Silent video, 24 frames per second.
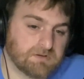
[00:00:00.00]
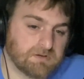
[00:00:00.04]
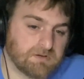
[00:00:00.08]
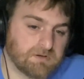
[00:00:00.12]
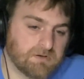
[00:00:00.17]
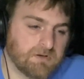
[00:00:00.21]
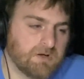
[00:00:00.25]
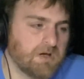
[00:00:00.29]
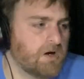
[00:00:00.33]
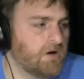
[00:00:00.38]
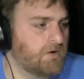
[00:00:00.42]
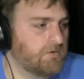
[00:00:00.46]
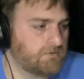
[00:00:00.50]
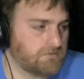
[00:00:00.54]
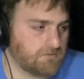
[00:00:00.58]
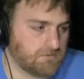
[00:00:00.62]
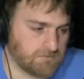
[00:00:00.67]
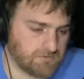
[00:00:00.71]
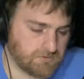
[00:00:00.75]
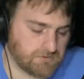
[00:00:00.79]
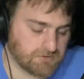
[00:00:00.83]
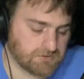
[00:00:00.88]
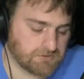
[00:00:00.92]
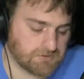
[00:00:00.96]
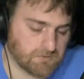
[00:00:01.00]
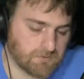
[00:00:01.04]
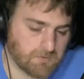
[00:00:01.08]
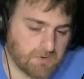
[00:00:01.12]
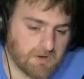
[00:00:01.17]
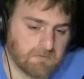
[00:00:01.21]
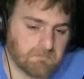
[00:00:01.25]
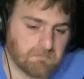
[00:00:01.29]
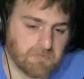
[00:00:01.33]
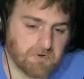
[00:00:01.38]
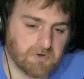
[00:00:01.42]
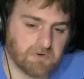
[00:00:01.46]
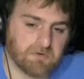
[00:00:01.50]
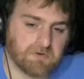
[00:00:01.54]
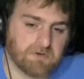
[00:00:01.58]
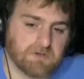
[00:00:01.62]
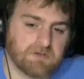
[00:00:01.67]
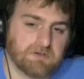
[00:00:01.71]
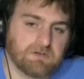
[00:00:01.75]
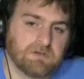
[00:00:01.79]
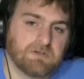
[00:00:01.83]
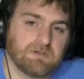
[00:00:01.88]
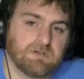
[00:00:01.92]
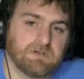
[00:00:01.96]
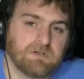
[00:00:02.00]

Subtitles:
or no, just the 1 building,